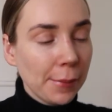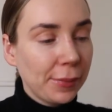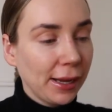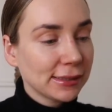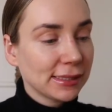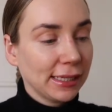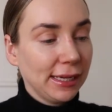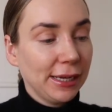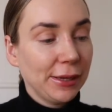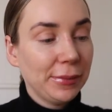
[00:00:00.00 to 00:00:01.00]
But
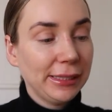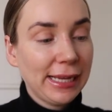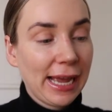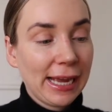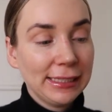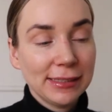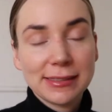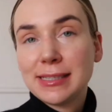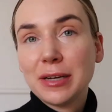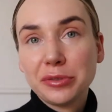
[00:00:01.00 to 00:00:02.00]
yeah,
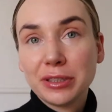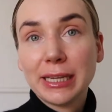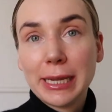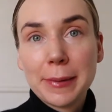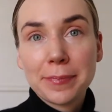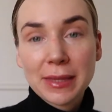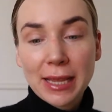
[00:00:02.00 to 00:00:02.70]
there's definitely